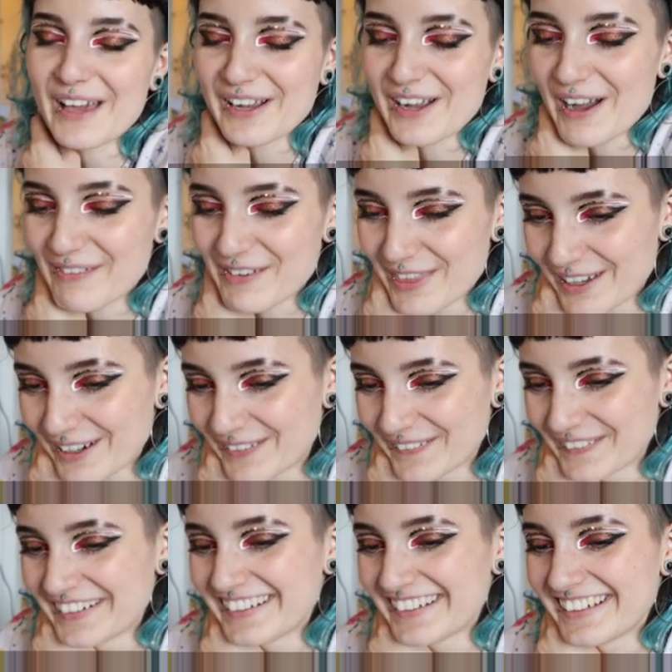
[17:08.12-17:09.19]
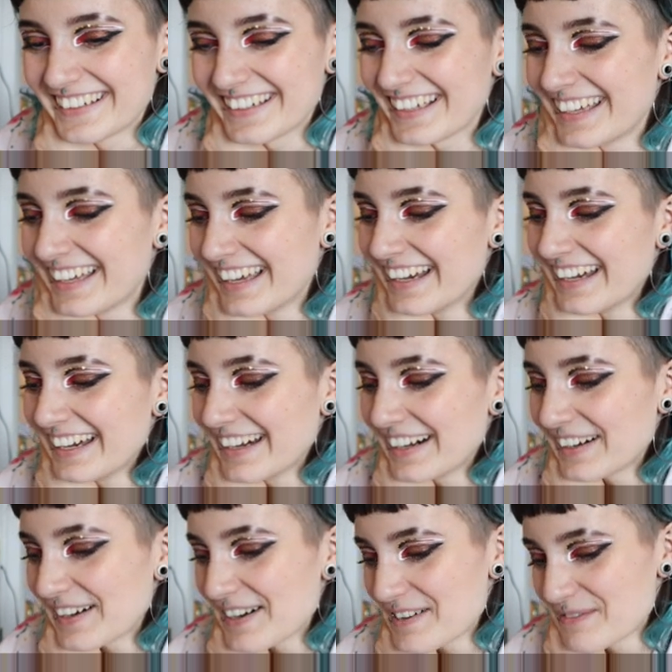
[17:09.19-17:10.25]
that cover though.
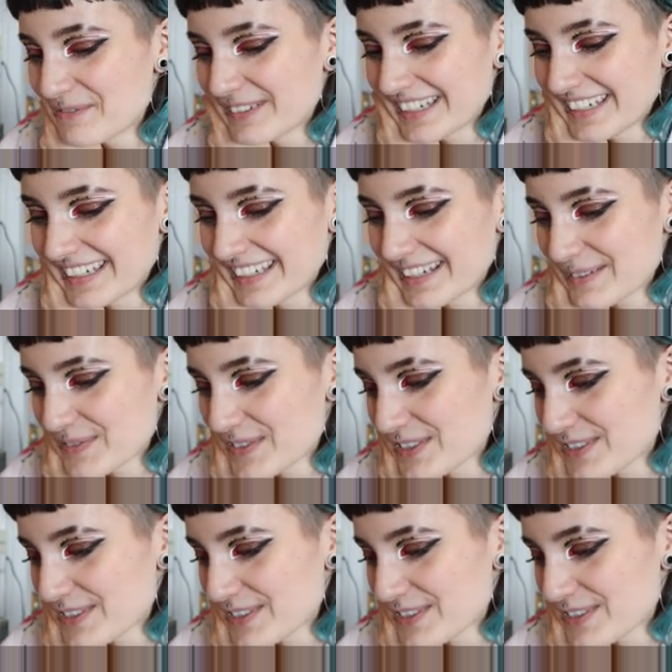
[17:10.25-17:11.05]
Oh man, I'm